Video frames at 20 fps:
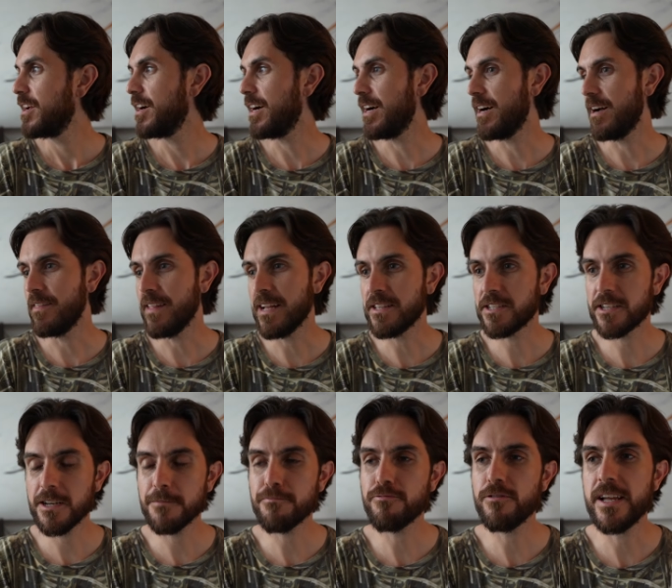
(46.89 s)
Uh, and that's
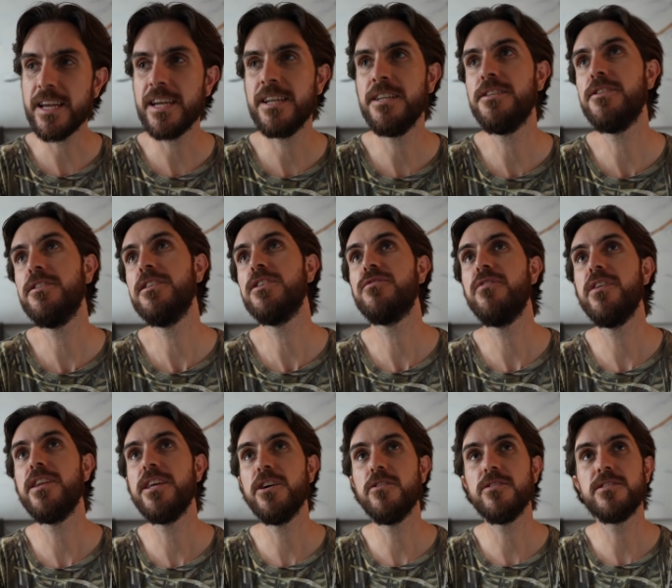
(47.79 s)
going to play into this
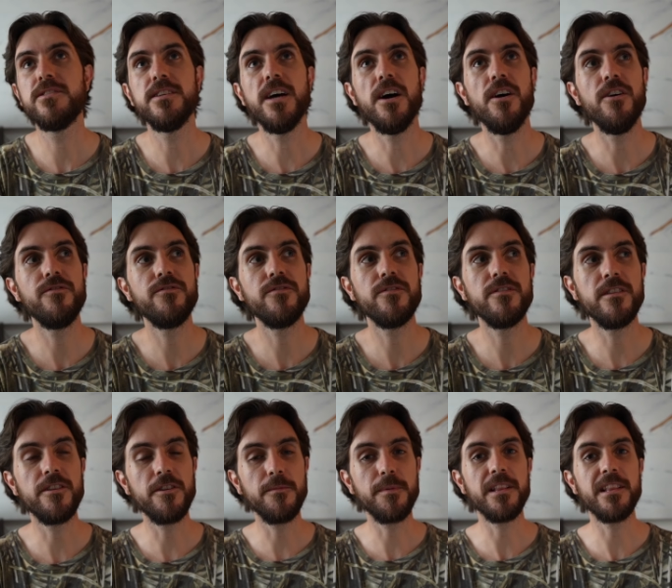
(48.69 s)
video itself a
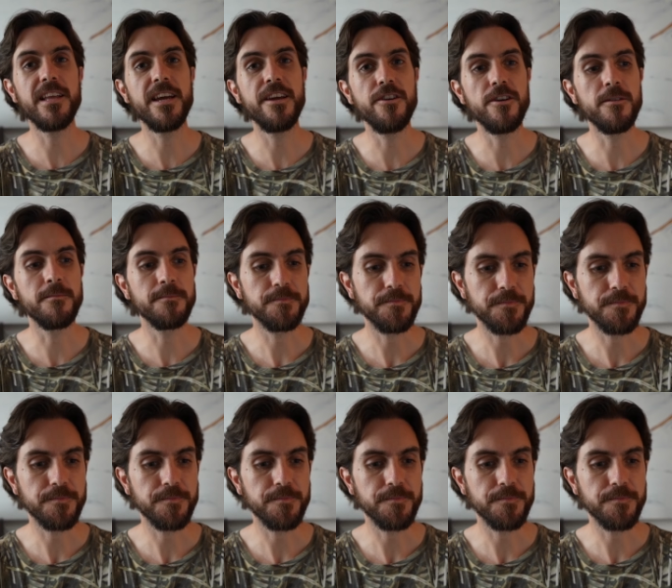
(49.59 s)
little bit later.